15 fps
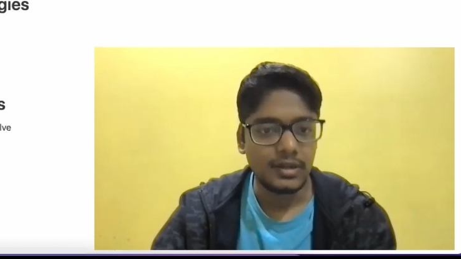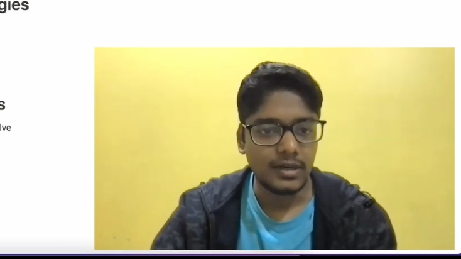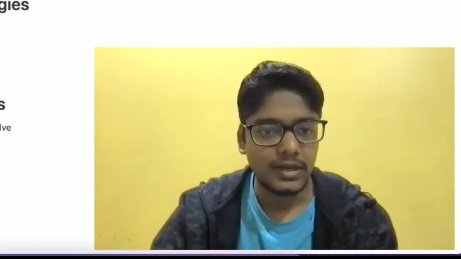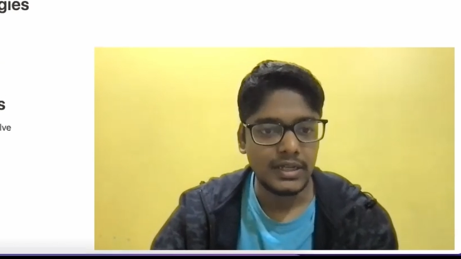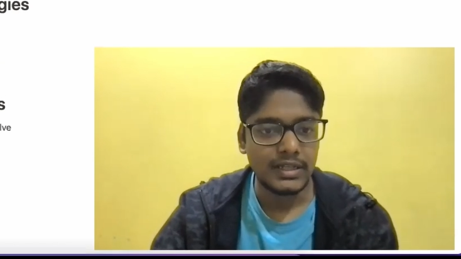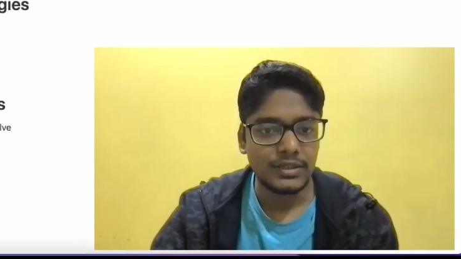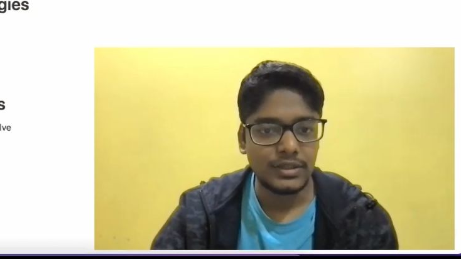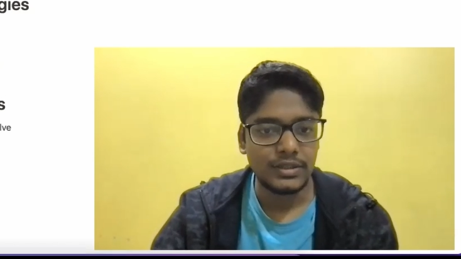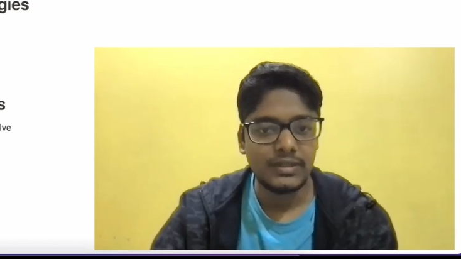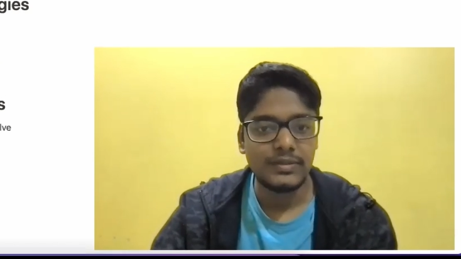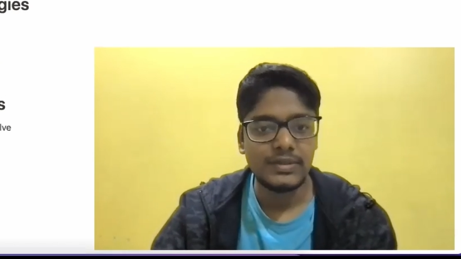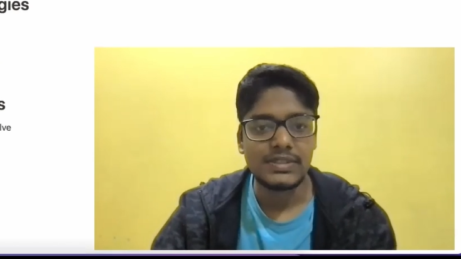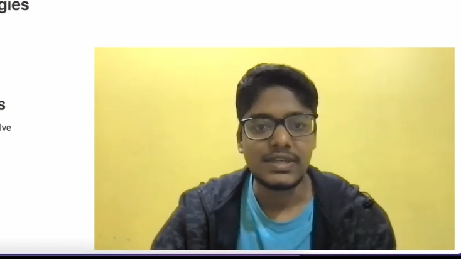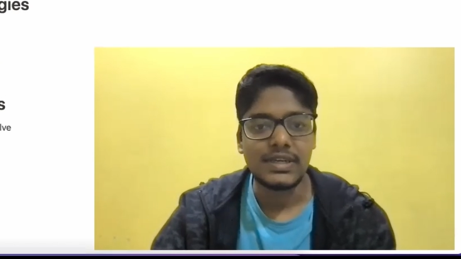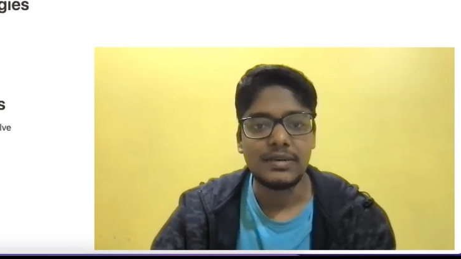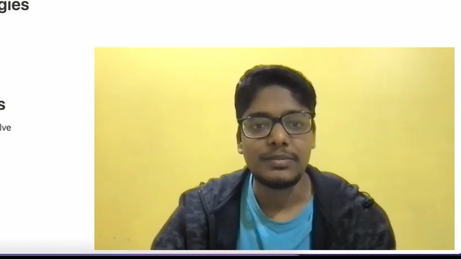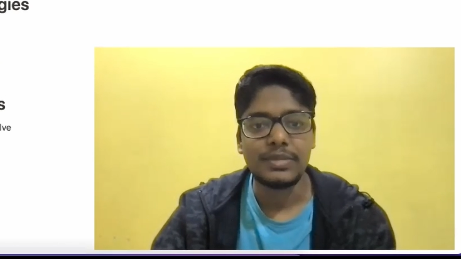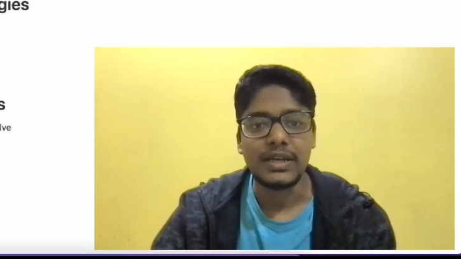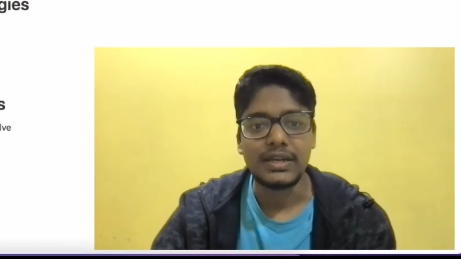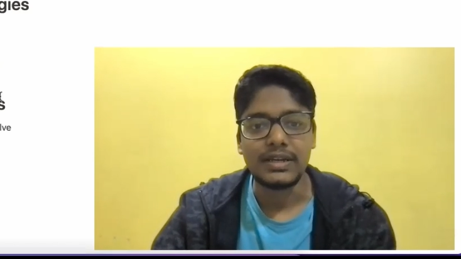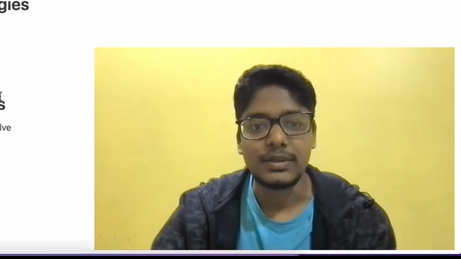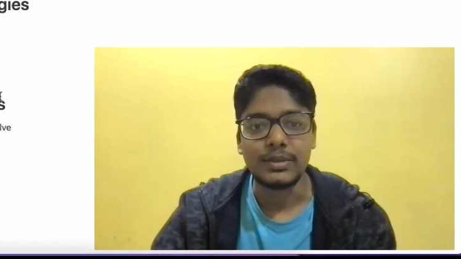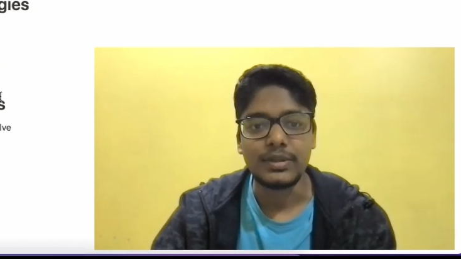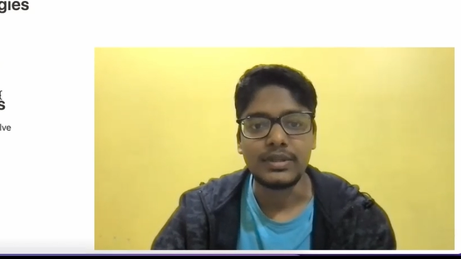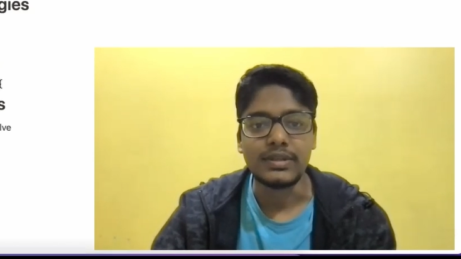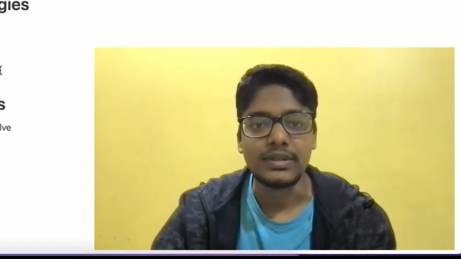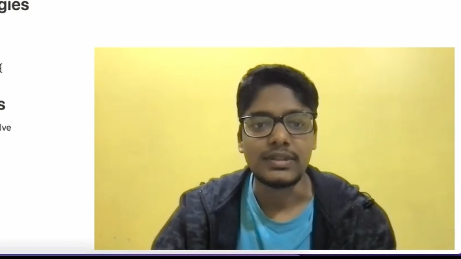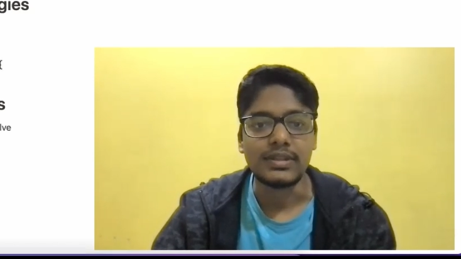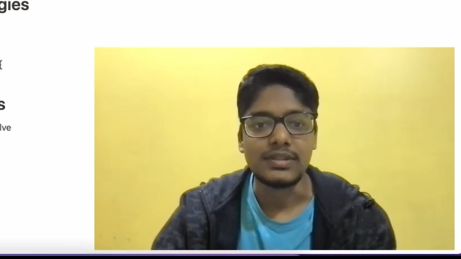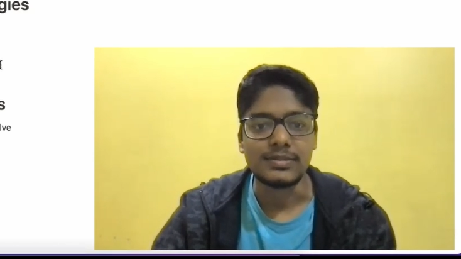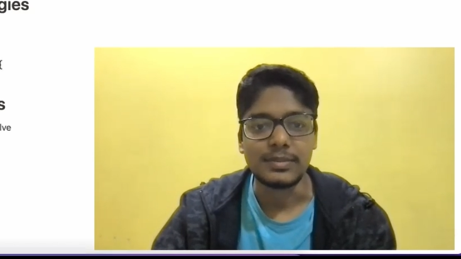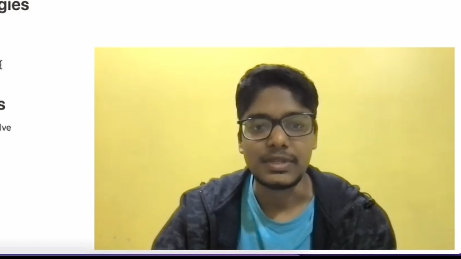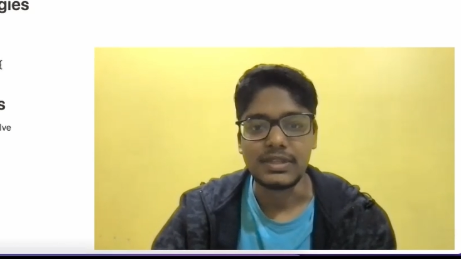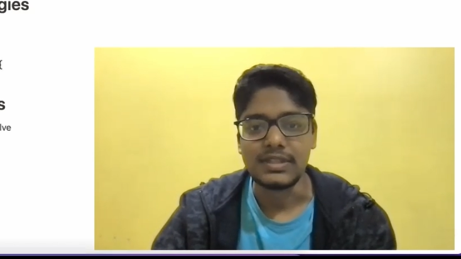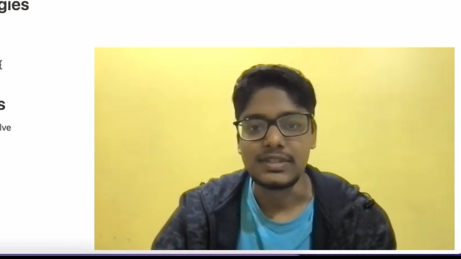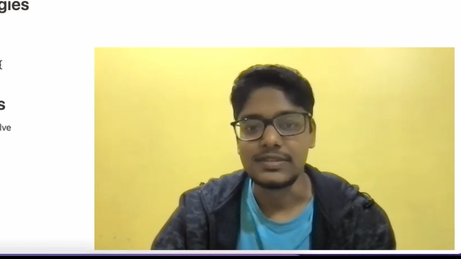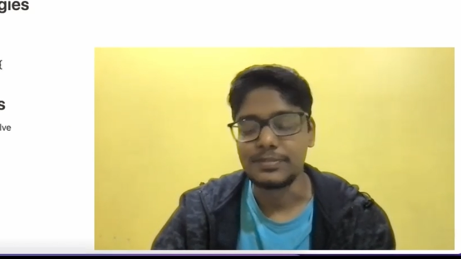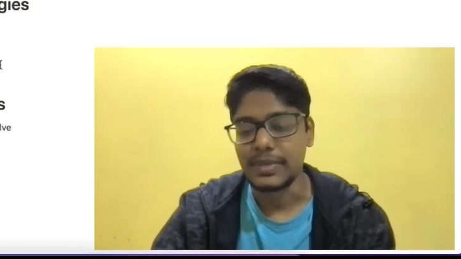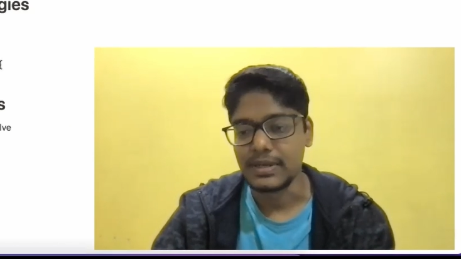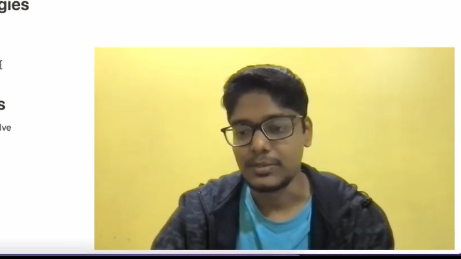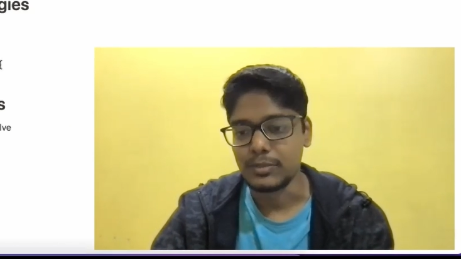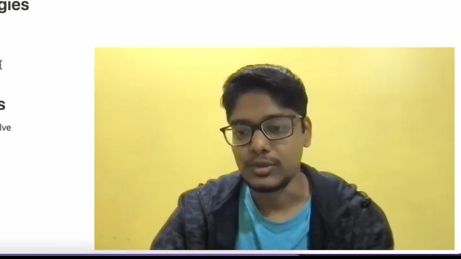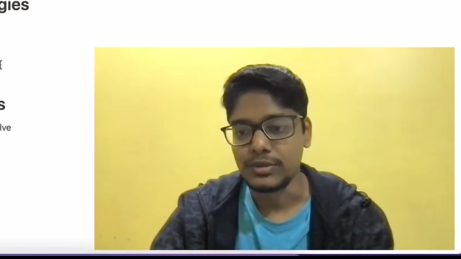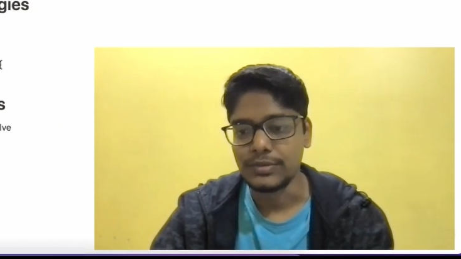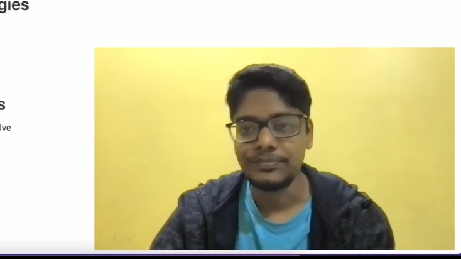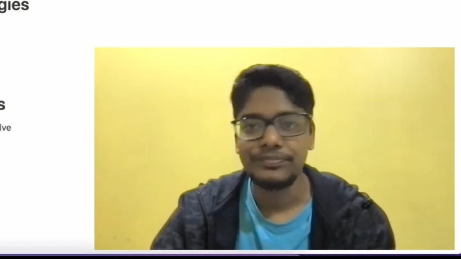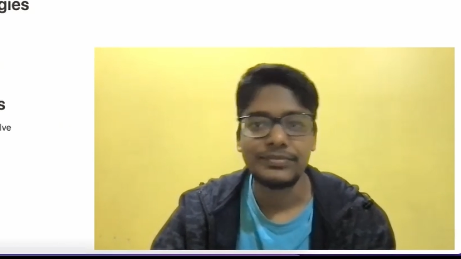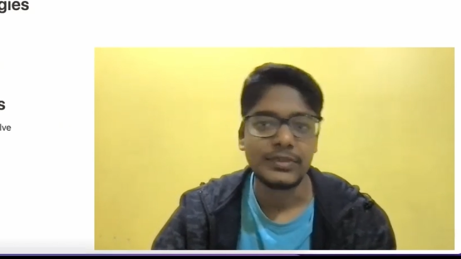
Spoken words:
third technology which I am planning to learn this month is Spring Boot.